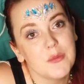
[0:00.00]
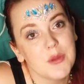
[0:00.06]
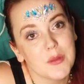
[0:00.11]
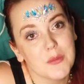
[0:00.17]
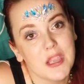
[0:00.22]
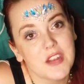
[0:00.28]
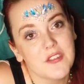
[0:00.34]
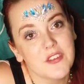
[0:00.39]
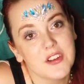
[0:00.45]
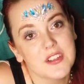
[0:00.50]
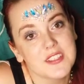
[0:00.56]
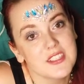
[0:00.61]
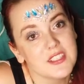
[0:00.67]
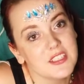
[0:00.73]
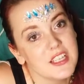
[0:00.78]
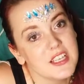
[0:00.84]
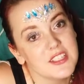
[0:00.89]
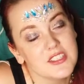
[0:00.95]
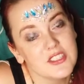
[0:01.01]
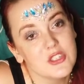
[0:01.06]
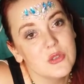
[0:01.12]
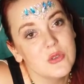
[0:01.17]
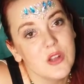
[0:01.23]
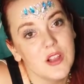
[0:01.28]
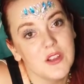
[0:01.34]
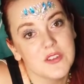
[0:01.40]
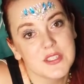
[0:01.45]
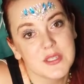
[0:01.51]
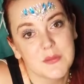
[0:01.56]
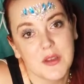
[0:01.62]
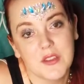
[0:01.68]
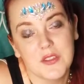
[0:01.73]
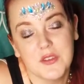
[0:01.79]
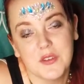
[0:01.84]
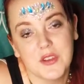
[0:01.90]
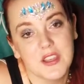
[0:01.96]
Mermaid. For as little as $2 a
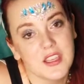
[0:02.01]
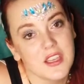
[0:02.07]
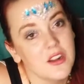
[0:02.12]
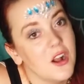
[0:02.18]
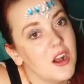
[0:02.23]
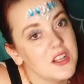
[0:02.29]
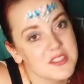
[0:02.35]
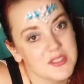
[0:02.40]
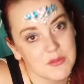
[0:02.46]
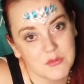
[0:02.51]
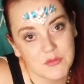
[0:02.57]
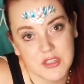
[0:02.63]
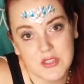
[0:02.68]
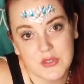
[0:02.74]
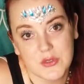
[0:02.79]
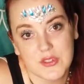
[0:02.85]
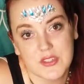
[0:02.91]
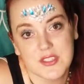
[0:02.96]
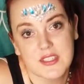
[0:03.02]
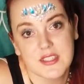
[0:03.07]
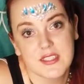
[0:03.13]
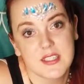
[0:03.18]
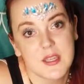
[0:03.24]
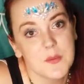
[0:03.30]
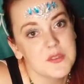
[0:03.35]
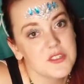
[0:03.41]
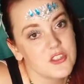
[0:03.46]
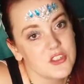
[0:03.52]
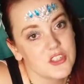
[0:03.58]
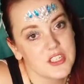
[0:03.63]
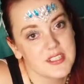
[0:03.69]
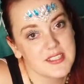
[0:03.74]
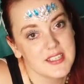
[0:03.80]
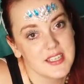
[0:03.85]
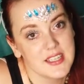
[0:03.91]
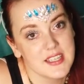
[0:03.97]
month, you can get awesome resources, tips and
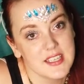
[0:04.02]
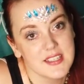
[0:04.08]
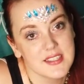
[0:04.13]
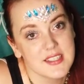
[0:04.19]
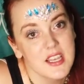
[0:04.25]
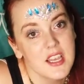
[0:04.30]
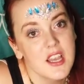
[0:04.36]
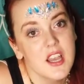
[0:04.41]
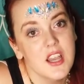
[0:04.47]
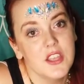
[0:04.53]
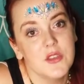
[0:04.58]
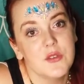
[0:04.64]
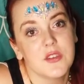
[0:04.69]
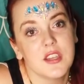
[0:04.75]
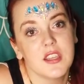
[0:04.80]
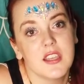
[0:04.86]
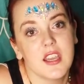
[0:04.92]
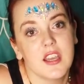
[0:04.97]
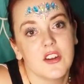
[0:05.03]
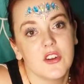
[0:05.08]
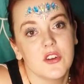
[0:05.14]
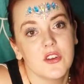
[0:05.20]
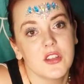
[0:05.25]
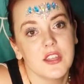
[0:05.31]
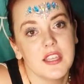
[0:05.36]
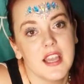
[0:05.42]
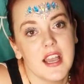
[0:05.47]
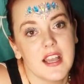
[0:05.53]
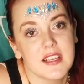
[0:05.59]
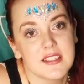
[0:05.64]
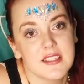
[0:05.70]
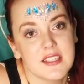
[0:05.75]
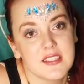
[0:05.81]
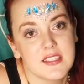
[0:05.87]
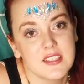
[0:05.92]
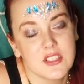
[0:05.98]
tricks like this. You can get early
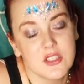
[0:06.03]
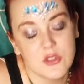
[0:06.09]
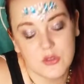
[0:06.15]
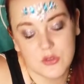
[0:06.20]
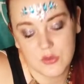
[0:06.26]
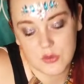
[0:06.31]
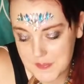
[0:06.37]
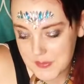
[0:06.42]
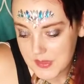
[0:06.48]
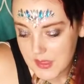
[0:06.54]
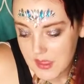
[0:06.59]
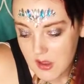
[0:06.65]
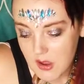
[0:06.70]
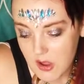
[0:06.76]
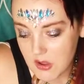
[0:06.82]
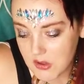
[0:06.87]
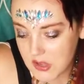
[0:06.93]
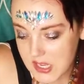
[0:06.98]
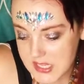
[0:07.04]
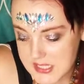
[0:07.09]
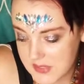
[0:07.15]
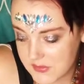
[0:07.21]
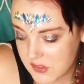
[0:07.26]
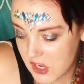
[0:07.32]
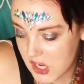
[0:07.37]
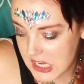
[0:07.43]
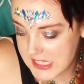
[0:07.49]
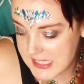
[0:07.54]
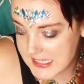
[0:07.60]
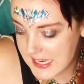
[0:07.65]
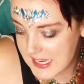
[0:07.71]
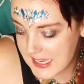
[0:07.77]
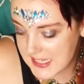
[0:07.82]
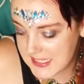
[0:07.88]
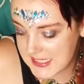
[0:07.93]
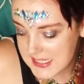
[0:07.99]
access to all kinds of
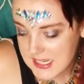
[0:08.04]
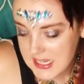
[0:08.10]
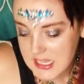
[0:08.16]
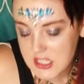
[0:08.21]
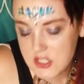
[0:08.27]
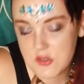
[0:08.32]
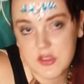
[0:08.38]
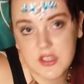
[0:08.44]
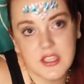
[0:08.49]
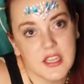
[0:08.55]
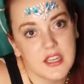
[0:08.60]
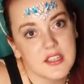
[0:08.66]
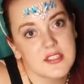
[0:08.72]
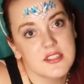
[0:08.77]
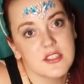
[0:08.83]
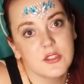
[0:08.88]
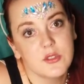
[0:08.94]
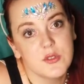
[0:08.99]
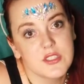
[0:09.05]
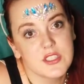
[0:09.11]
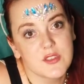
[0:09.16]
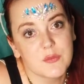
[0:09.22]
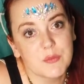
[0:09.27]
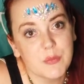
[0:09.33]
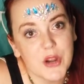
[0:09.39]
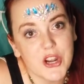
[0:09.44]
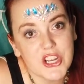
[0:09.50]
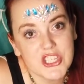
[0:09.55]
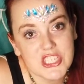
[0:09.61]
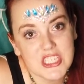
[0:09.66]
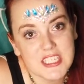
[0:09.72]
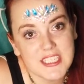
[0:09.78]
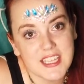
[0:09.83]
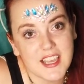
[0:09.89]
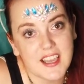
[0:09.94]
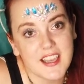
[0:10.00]
content. You can get exclusive
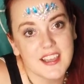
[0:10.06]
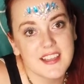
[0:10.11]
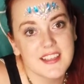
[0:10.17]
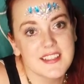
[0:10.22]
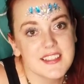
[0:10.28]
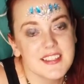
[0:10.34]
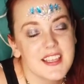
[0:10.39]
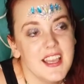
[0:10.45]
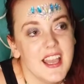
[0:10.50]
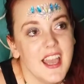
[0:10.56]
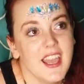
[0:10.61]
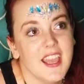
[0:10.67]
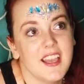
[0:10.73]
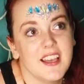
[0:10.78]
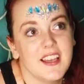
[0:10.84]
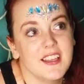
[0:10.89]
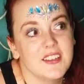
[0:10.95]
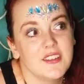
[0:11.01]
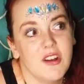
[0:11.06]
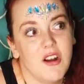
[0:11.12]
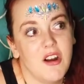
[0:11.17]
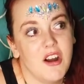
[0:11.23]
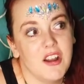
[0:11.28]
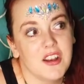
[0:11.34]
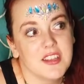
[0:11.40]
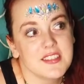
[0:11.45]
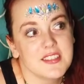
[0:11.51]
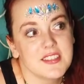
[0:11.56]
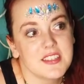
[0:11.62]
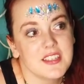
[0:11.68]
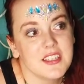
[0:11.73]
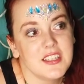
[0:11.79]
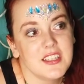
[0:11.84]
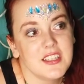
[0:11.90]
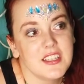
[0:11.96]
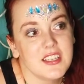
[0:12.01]
merchandise. And
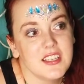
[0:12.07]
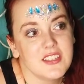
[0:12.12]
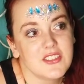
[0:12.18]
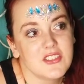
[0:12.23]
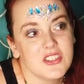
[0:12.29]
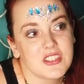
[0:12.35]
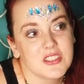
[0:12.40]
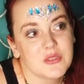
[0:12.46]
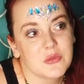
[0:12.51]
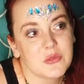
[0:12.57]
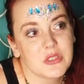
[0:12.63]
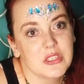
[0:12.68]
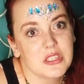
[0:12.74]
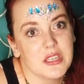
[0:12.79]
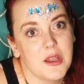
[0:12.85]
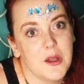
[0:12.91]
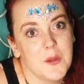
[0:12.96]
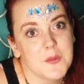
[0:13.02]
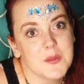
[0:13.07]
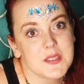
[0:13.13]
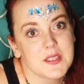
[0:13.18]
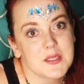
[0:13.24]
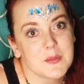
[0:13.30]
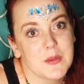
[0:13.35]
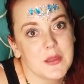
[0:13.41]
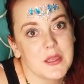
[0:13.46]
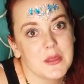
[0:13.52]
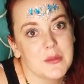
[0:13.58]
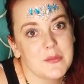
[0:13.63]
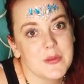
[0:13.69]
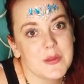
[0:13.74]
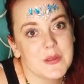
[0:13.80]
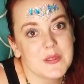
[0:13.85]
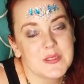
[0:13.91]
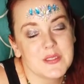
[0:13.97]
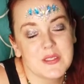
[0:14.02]
honestly, it just really helps us pay the
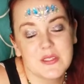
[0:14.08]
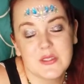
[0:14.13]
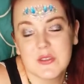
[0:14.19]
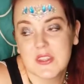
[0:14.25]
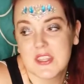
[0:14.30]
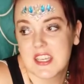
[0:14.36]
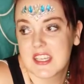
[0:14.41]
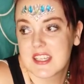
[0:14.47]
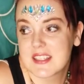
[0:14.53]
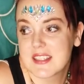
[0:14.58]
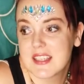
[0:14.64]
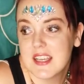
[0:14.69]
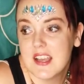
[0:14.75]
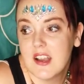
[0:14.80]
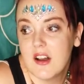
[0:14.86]
bills and do things